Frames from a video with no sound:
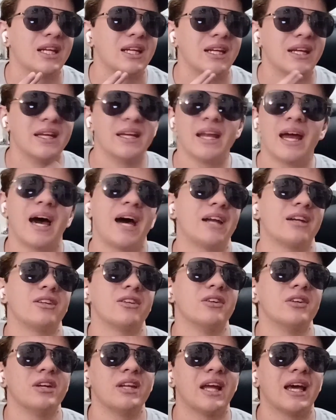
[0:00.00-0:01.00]
not
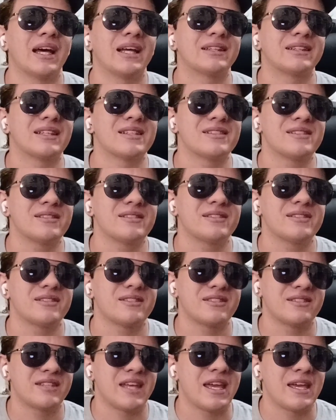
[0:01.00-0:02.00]
good at the
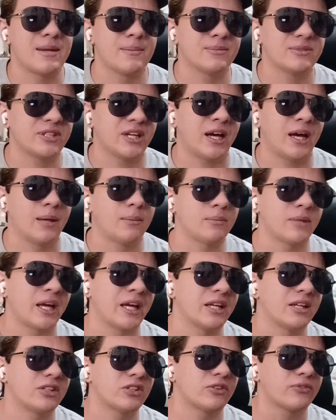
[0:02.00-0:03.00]
same time.
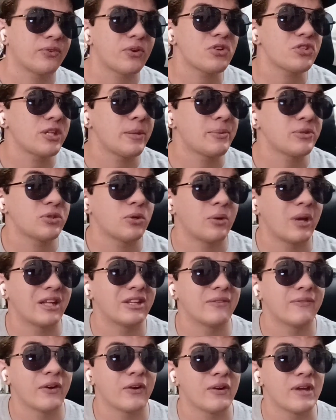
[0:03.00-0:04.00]
Like the first episode
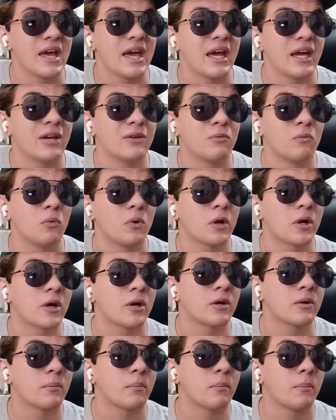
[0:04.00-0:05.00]
at the very end
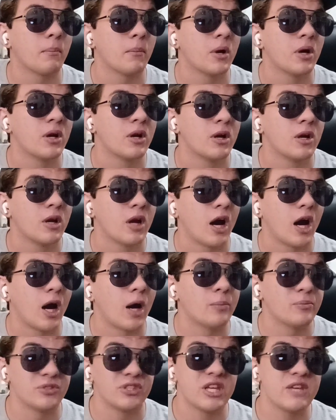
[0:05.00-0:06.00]
where
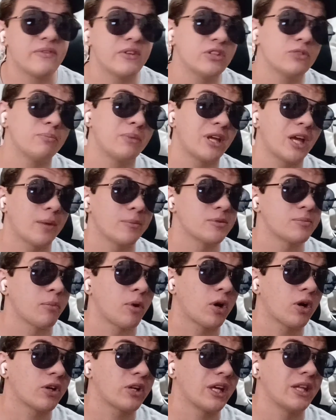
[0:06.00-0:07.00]
Steven becomes
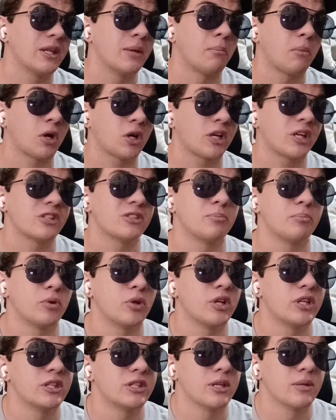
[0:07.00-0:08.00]
Mark, and then Mark ends up
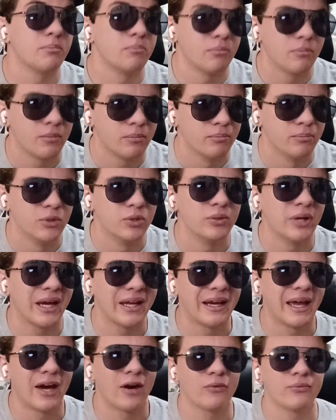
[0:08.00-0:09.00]
putting the Moon
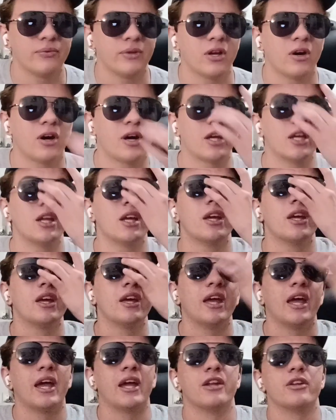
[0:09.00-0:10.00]
Knight outfit on
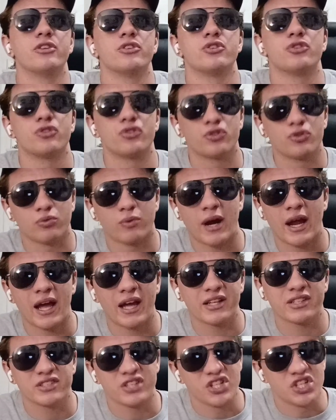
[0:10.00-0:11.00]
and
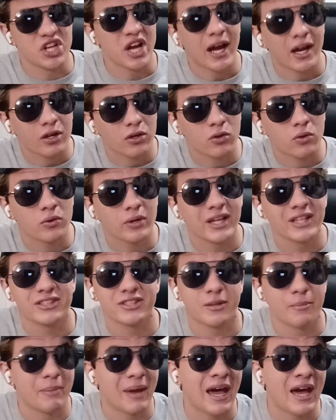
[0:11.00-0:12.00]
drags the Jackal
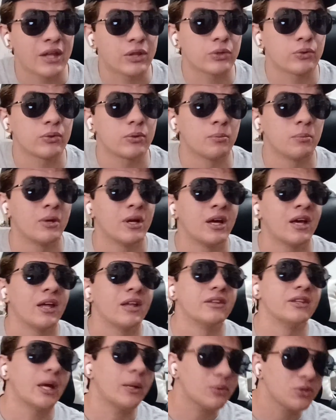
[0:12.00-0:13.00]
into the bathroom.
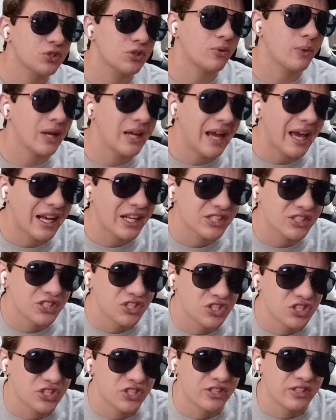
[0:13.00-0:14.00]
That was a great
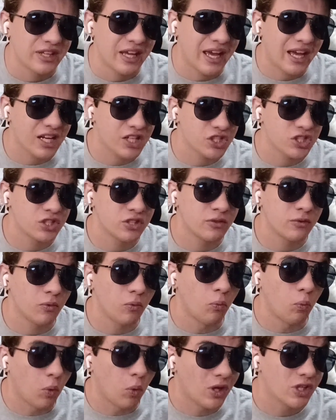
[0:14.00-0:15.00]
action
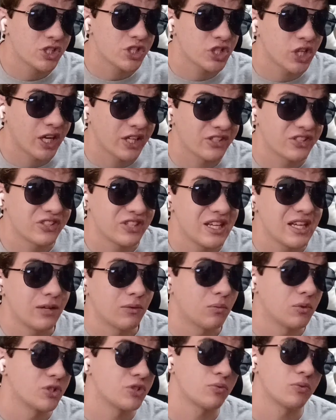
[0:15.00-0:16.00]
one-shot
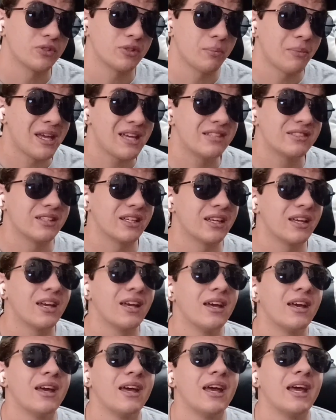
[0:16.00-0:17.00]
scene, which was amazing.
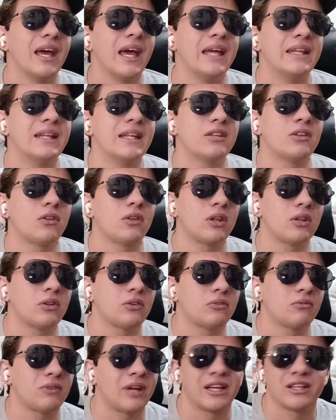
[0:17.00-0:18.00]
And then
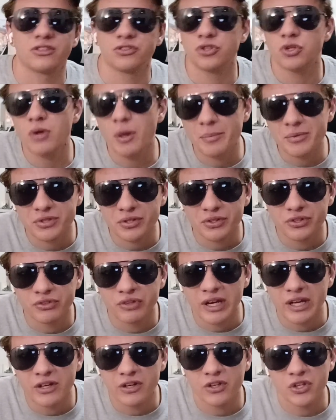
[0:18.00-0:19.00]
like 2 episodes
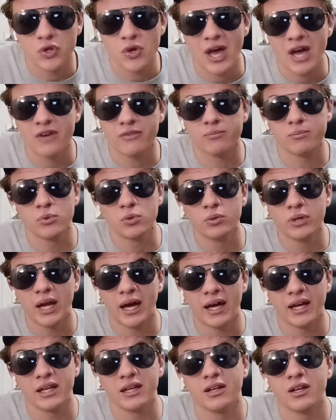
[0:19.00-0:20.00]
later, you have Moon
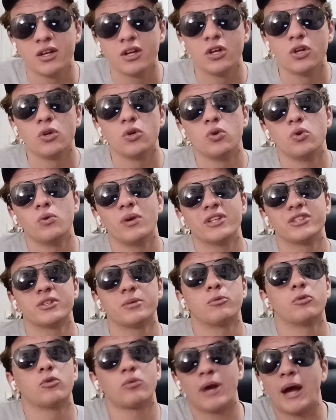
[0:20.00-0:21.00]
Knight who ends
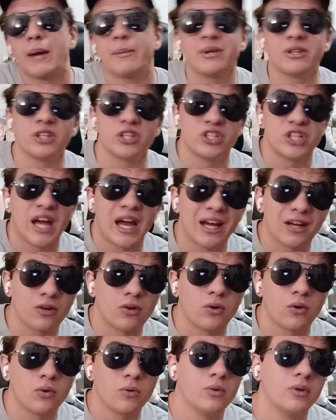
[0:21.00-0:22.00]
up grabbing the
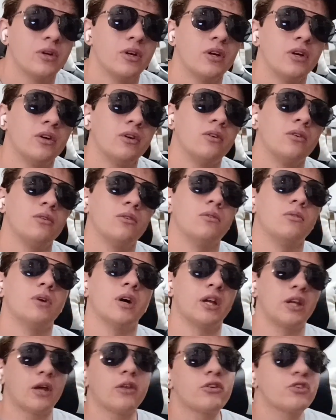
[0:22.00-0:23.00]
Jackal, well,
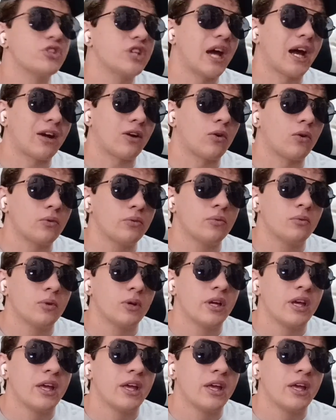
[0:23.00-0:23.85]
another Jackal,